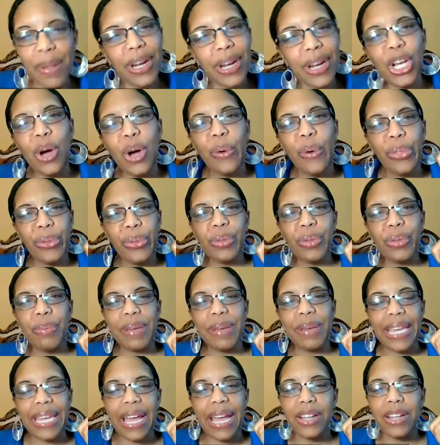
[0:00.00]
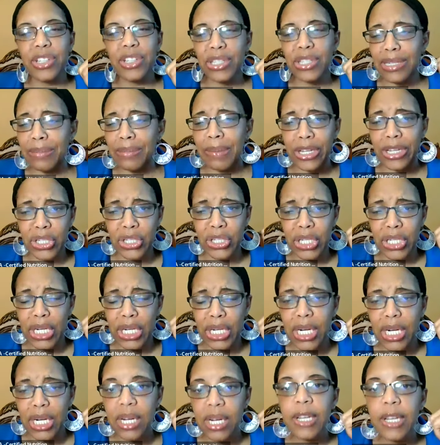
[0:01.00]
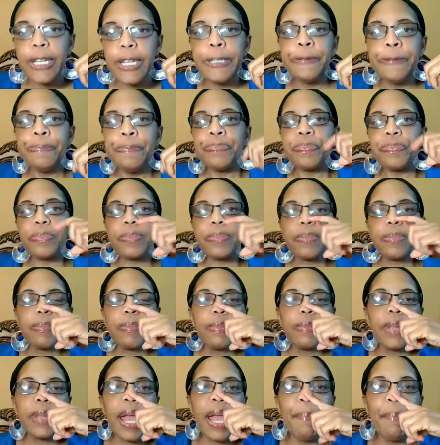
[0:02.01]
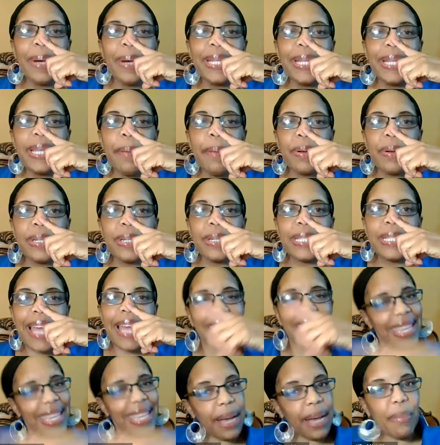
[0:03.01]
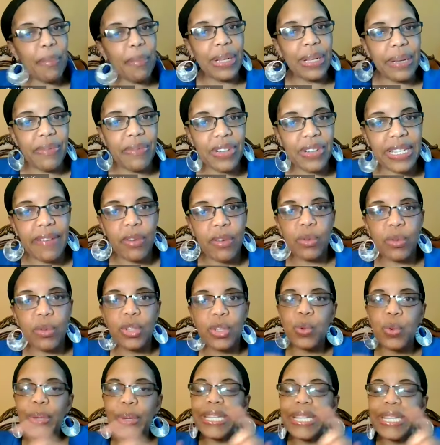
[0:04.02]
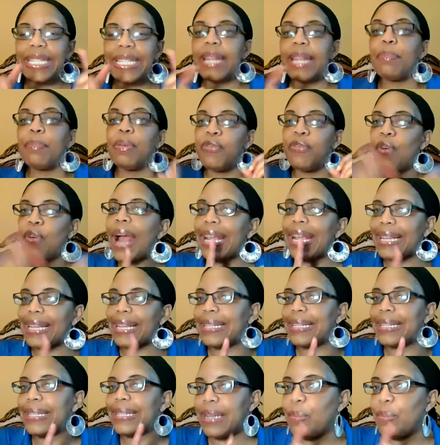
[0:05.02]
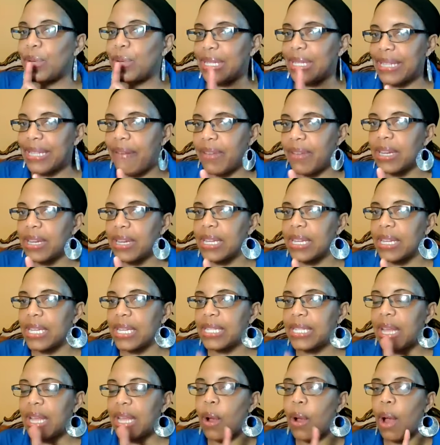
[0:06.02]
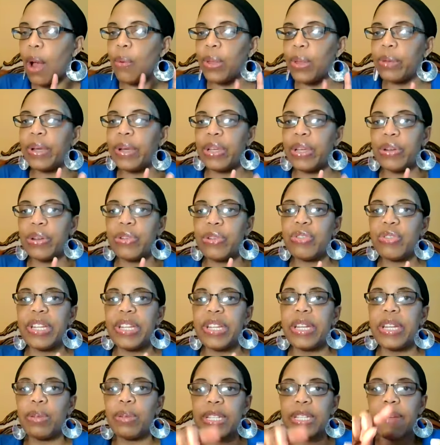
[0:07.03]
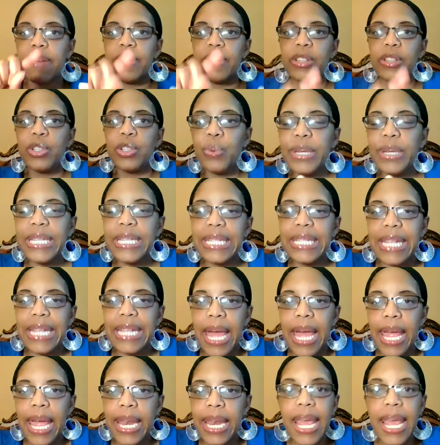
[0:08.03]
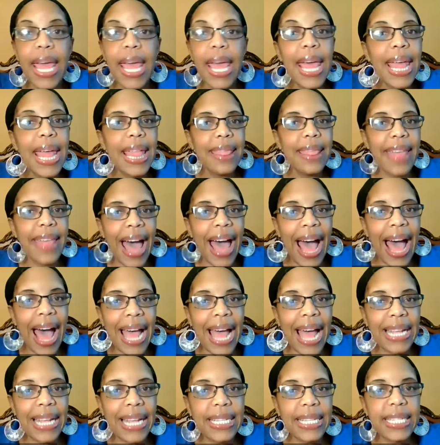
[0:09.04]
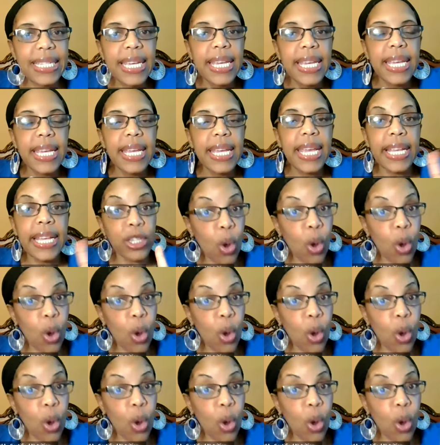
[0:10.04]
them again just to make sure. But number, I think I'm on number seven. So we said, before I get to number seven, because I, I really want you to understand number seven. So we said that it's a hormone. So